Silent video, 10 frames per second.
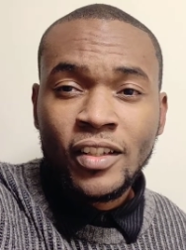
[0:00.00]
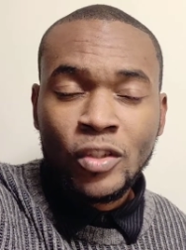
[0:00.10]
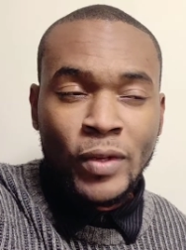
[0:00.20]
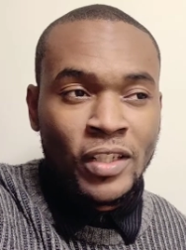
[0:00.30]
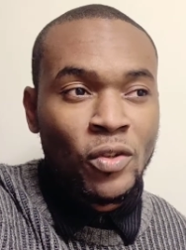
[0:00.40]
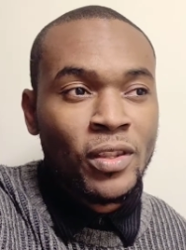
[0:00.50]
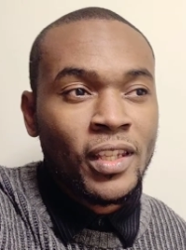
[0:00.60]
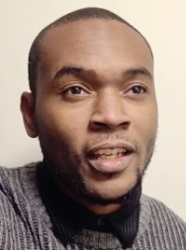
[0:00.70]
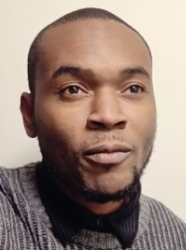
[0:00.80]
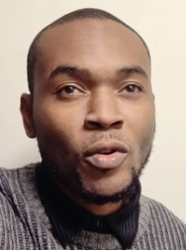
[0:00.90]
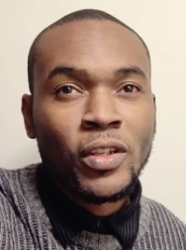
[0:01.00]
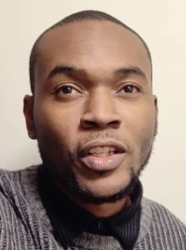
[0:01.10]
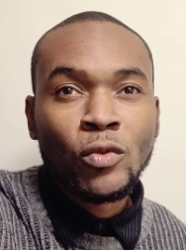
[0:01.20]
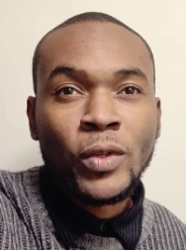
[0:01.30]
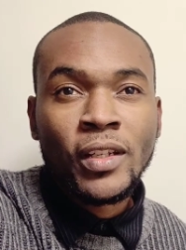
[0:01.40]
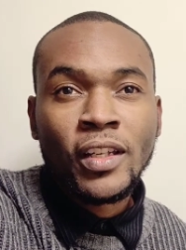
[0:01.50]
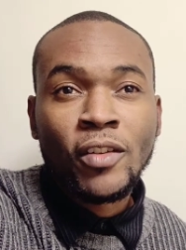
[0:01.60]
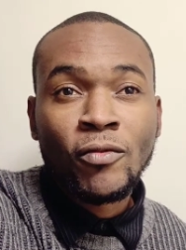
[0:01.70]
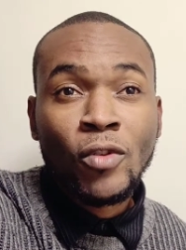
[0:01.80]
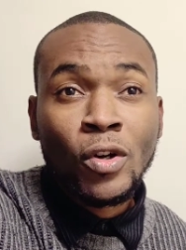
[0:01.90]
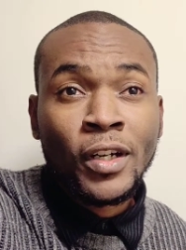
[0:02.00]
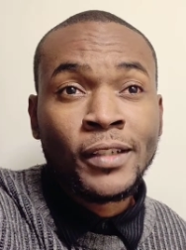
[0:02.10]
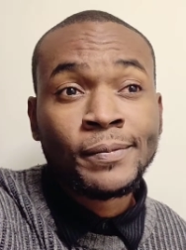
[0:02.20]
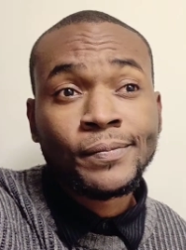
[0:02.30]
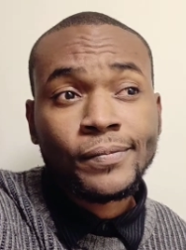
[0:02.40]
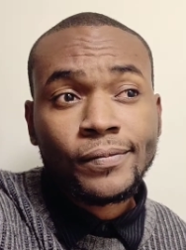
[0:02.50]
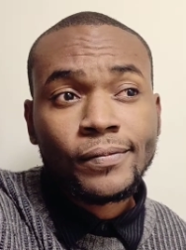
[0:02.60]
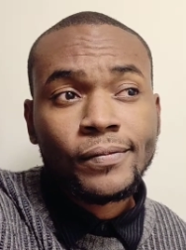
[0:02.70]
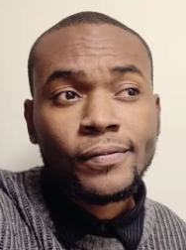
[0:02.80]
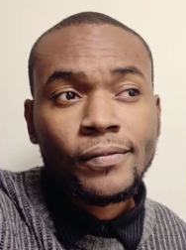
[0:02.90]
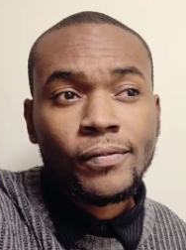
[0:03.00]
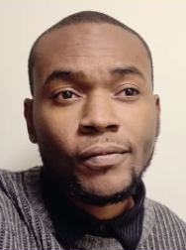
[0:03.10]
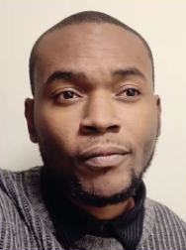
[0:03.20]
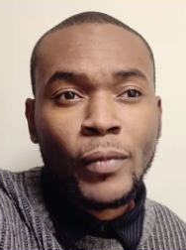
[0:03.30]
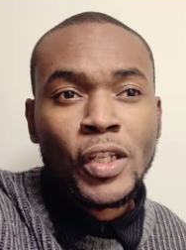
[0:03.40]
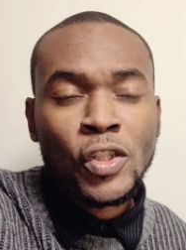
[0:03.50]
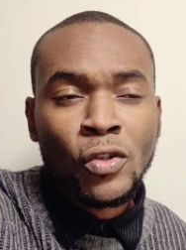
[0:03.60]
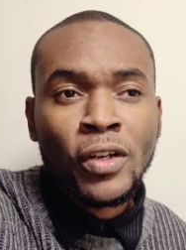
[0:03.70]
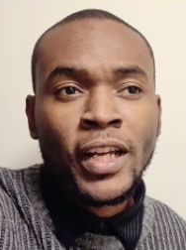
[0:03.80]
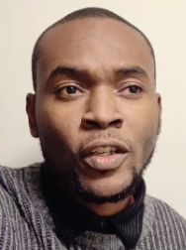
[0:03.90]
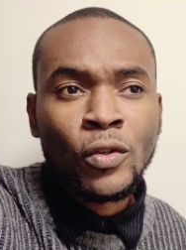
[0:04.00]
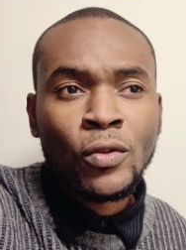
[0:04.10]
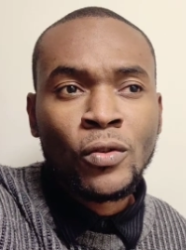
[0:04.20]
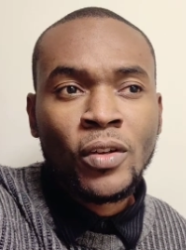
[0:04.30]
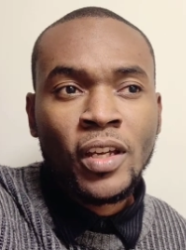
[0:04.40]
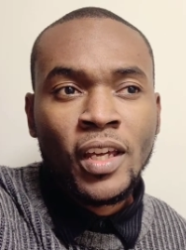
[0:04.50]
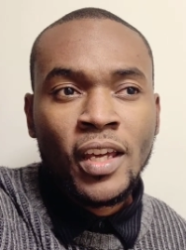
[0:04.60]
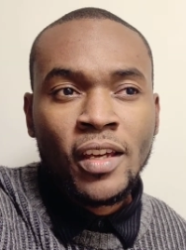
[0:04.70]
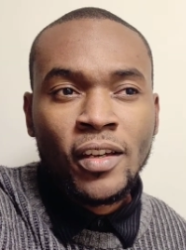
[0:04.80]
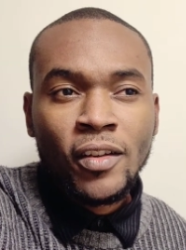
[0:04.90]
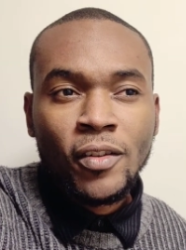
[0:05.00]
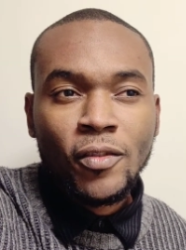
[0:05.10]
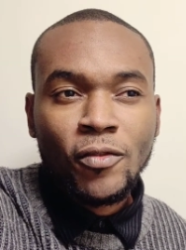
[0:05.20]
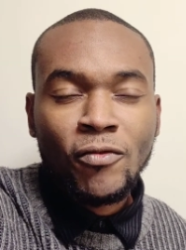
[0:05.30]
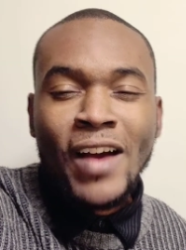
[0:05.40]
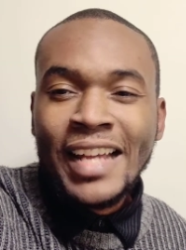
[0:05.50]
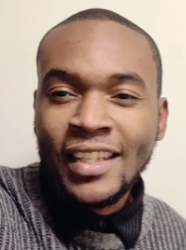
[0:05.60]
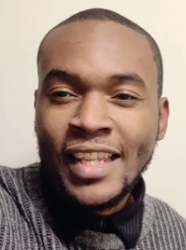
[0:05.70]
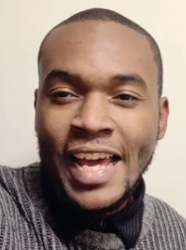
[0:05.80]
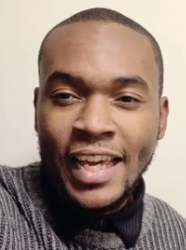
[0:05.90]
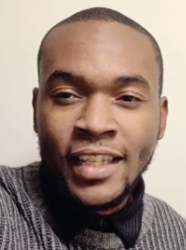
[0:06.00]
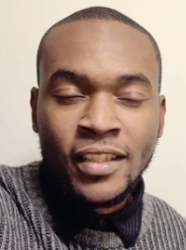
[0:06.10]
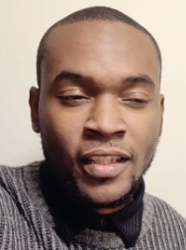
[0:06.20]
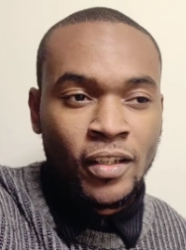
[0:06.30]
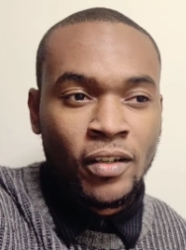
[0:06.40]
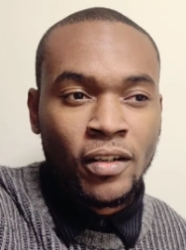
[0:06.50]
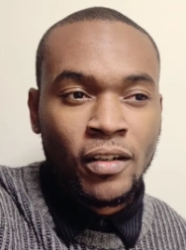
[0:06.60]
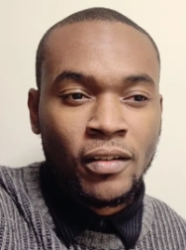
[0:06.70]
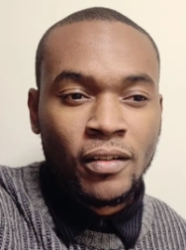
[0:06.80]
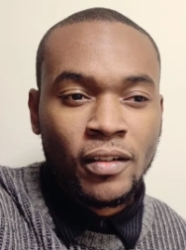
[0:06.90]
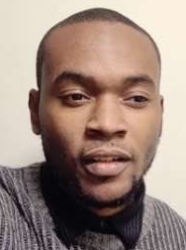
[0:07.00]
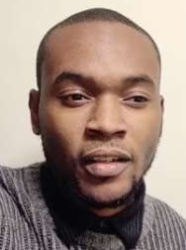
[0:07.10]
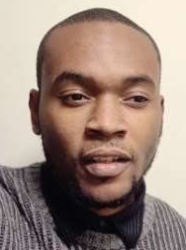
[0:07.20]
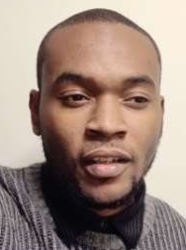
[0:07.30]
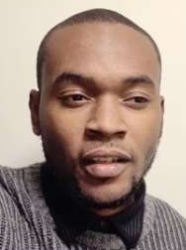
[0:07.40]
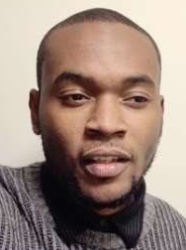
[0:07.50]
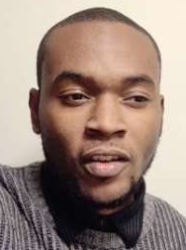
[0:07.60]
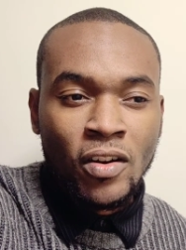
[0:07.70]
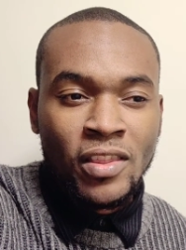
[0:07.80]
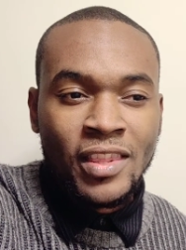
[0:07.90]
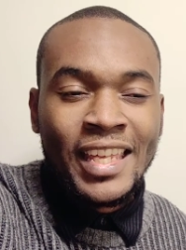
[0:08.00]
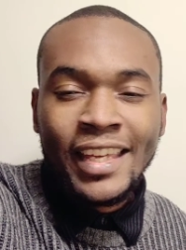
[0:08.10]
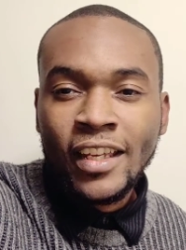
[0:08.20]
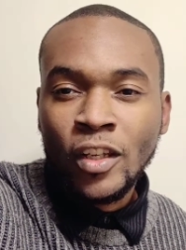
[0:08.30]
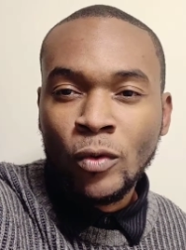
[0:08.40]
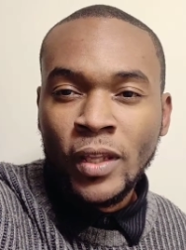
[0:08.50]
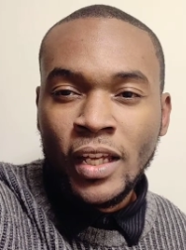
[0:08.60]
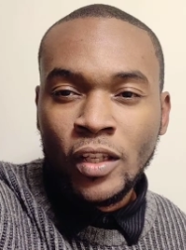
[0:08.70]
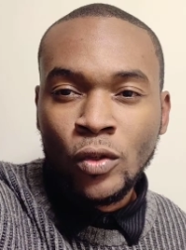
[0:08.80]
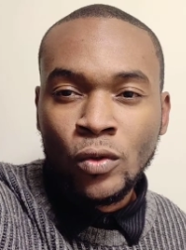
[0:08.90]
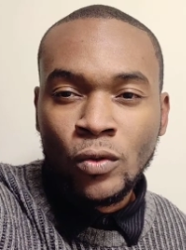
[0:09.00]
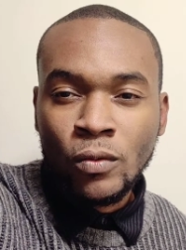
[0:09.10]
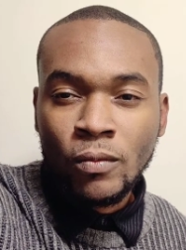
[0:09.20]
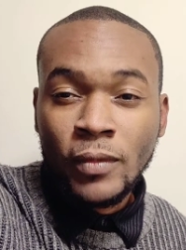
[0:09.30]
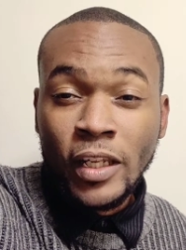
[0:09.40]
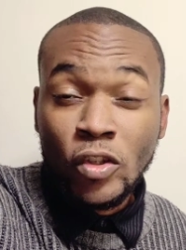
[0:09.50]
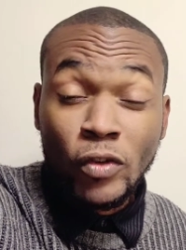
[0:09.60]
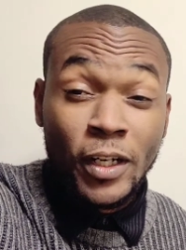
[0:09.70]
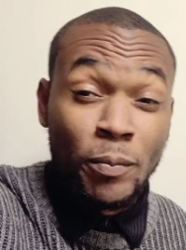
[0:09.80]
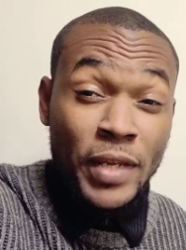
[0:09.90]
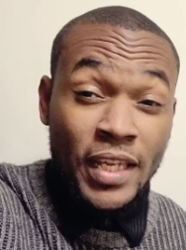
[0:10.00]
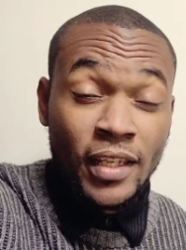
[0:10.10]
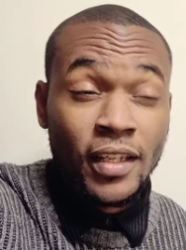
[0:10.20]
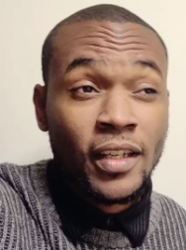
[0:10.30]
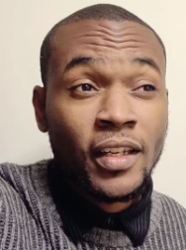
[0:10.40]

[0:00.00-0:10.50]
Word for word: So as you think about this week looking forward, make sure that you factor that into your your thinking, the way that you that you try to be.